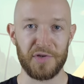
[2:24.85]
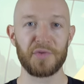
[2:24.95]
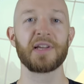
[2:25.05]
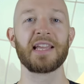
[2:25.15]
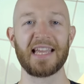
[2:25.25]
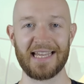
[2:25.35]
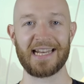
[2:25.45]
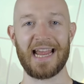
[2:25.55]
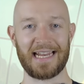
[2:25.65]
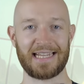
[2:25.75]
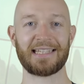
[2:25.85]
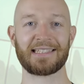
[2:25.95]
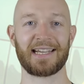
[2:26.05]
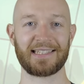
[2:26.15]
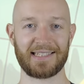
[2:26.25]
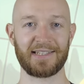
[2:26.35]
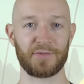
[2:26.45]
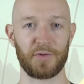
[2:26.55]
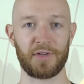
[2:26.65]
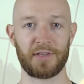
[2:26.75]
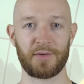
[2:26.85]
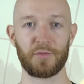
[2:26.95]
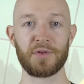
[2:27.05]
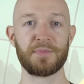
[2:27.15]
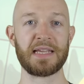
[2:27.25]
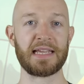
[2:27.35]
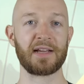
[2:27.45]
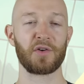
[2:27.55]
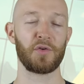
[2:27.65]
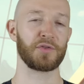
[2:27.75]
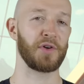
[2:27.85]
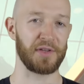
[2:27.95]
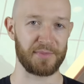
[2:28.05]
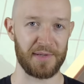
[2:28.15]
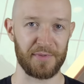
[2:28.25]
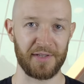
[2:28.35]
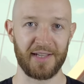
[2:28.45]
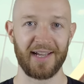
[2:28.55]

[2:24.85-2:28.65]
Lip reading: doing in an inside sales role would be cold calling people.